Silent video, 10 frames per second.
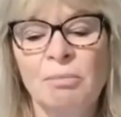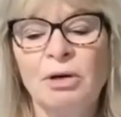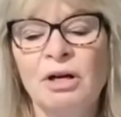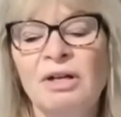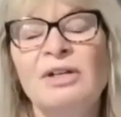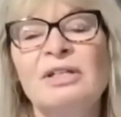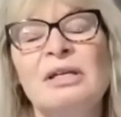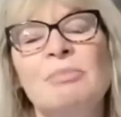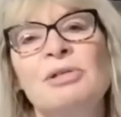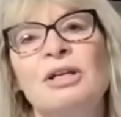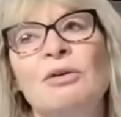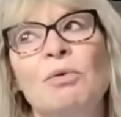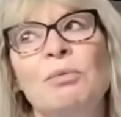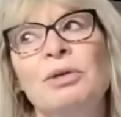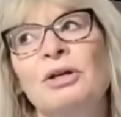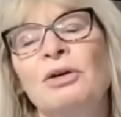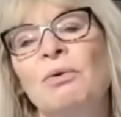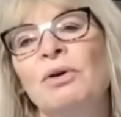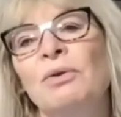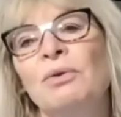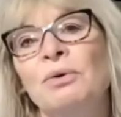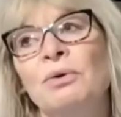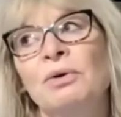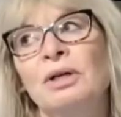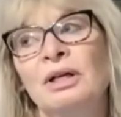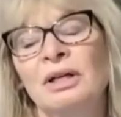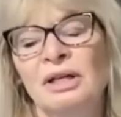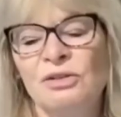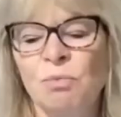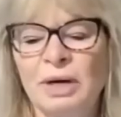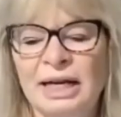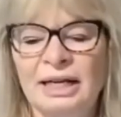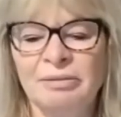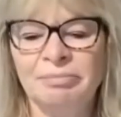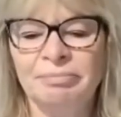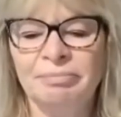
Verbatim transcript: Part of accepting what we are going through is waiting.